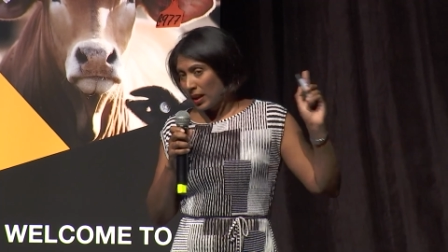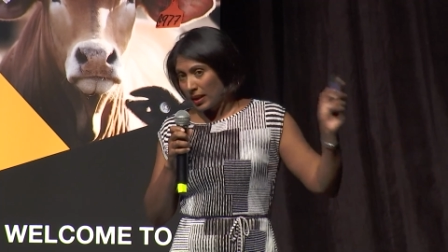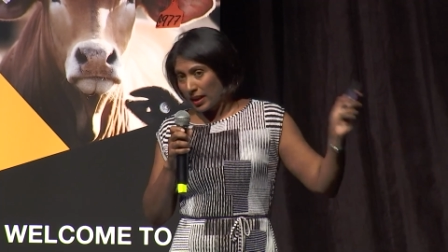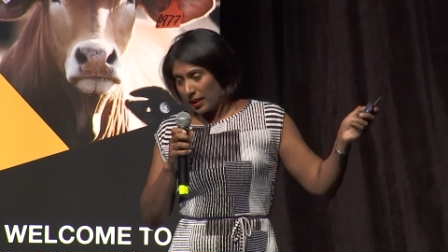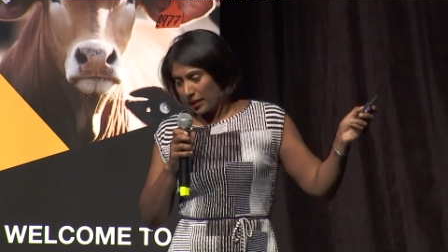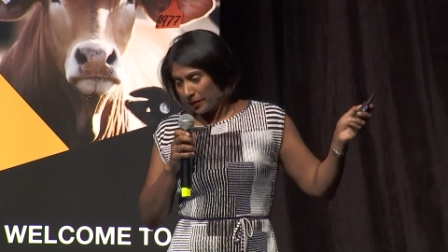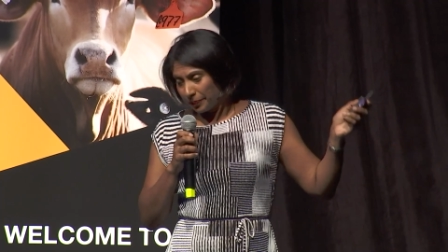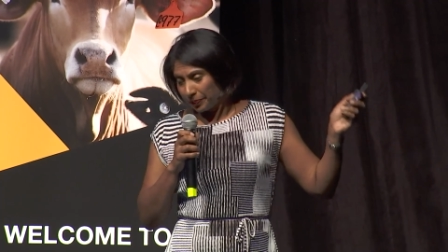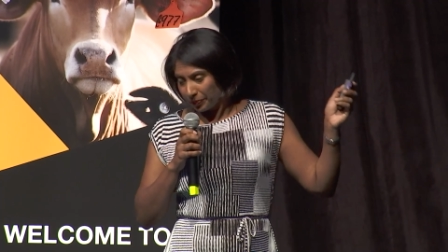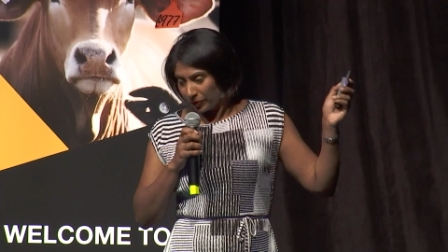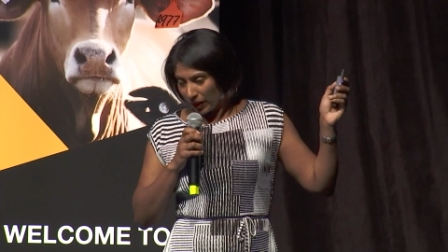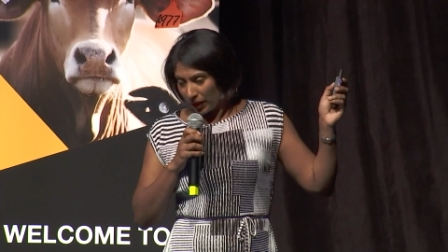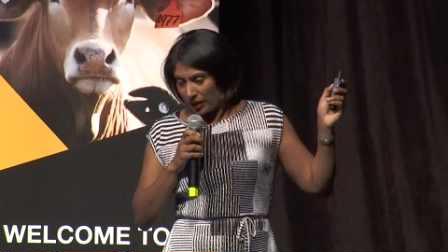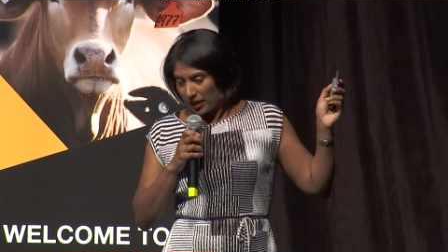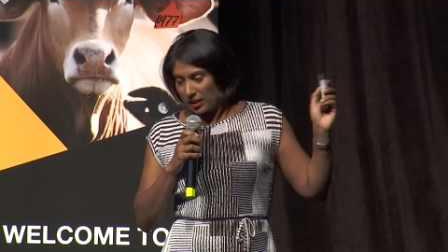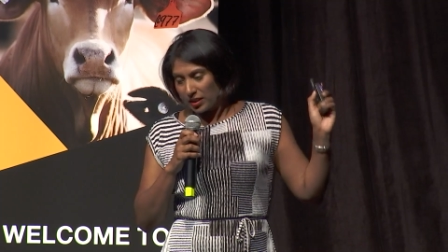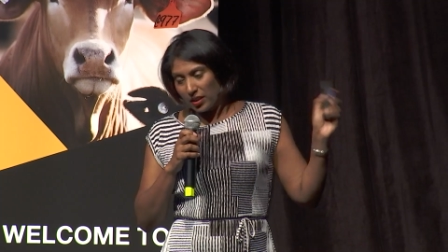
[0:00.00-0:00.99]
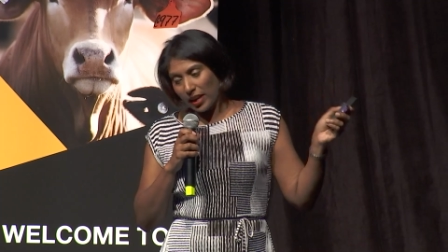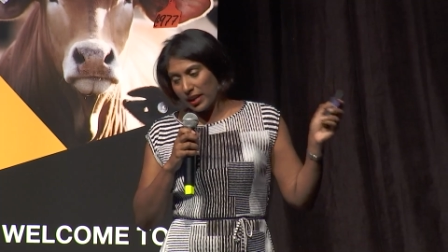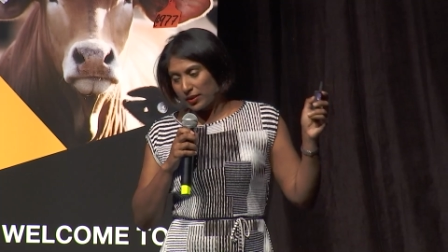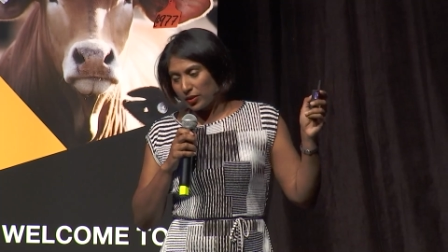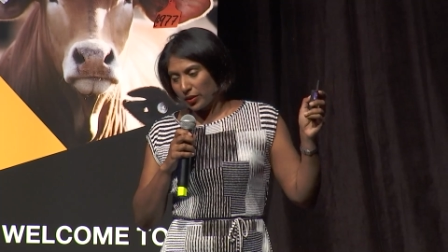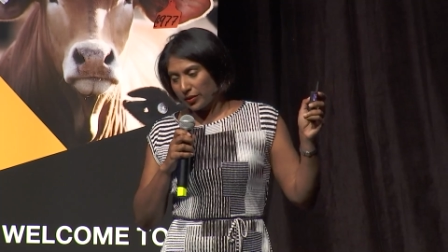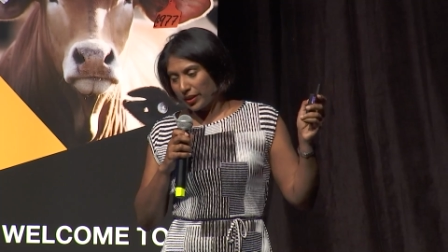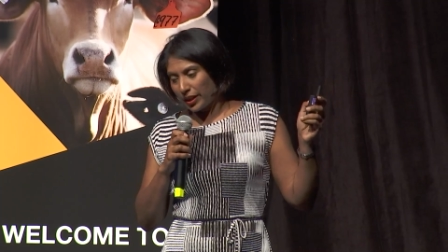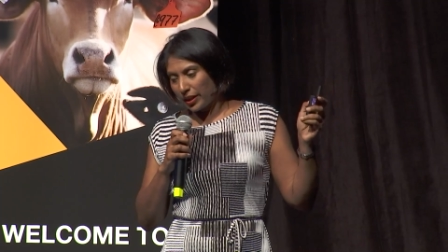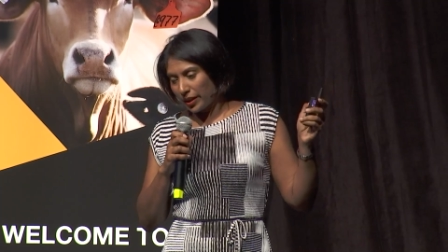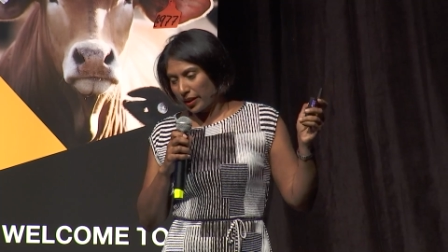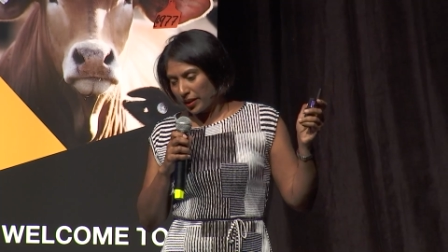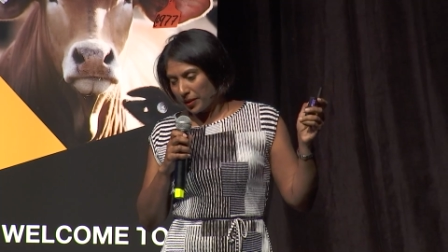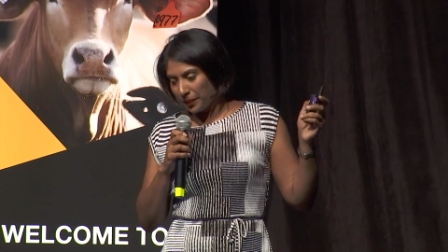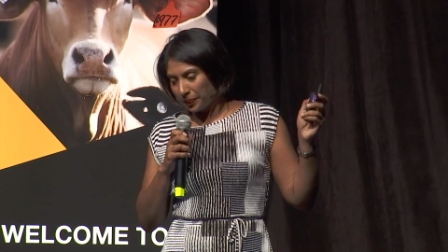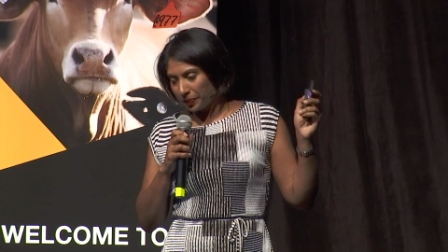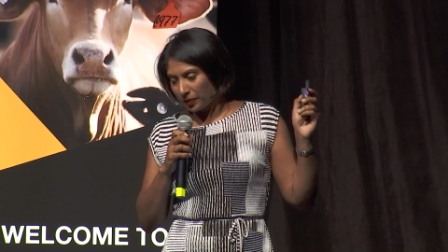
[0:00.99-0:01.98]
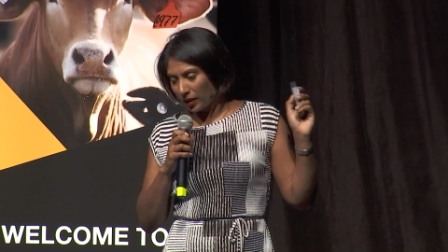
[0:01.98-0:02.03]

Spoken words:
Now, these guys over here,